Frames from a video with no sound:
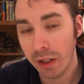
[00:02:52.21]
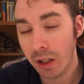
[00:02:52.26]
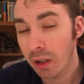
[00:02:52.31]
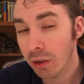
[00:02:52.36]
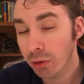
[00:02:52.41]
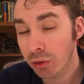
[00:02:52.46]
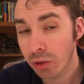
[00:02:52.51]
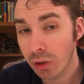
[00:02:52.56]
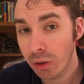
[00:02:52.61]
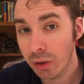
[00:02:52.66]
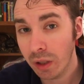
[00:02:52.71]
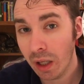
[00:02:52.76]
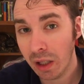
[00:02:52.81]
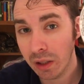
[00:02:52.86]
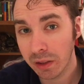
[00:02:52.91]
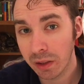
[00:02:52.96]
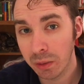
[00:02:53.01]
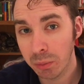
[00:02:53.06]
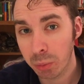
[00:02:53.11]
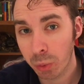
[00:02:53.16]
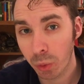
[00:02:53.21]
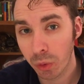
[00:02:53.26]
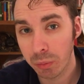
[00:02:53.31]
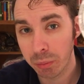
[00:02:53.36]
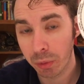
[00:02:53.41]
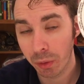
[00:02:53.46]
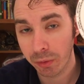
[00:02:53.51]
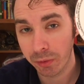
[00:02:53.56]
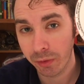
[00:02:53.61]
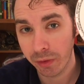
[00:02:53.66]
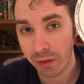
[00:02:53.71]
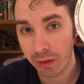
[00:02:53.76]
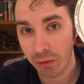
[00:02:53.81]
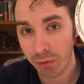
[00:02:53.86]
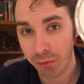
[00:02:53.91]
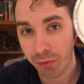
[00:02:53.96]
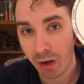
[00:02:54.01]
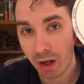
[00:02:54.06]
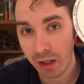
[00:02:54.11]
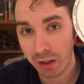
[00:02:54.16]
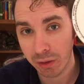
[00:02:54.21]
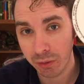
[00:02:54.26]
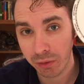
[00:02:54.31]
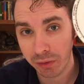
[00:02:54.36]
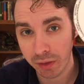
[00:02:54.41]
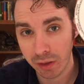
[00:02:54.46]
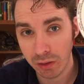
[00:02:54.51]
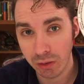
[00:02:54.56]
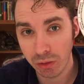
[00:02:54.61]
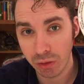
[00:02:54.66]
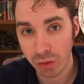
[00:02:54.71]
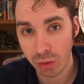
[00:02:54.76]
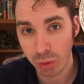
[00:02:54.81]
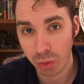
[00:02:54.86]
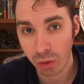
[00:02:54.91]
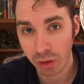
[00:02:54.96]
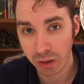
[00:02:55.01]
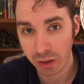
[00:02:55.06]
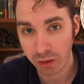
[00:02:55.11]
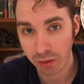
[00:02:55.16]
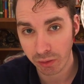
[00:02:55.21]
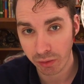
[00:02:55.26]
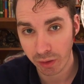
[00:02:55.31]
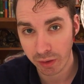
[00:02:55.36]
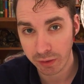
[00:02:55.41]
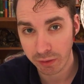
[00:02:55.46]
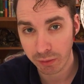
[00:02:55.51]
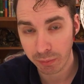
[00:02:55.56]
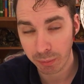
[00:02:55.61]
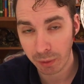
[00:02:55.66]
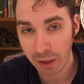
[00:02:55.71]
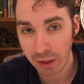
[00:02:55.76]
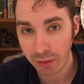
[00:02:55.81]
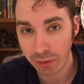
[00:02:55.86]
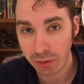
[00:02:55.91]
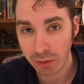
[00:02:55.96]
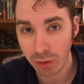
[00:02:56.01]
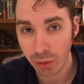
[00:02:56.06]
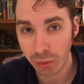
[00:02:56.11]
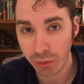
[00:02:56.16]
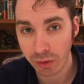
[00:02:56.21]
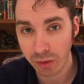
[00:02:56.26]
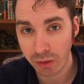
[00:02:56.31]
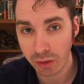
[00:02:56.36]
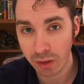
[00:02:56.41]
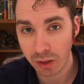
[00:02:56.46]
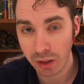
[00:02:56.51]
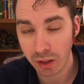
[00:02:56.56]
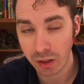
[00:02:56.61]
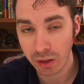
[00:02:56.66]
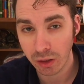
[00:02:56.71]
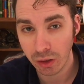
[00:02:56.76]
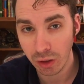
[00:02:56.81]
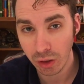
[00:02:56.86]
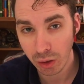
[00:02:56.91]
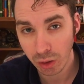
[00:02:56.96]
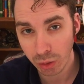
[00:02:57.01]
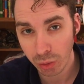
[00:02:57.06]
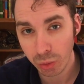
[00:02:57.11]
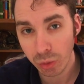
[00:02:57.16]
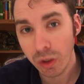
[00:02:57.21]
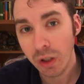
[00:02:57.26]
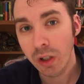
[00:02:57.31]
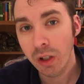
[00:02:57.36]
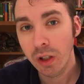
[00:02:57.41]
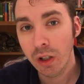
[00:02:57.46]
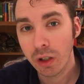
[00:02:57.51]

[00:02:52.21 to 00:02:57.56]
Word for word: And I'll show you how to import both of these files into Cricut Design Space using the new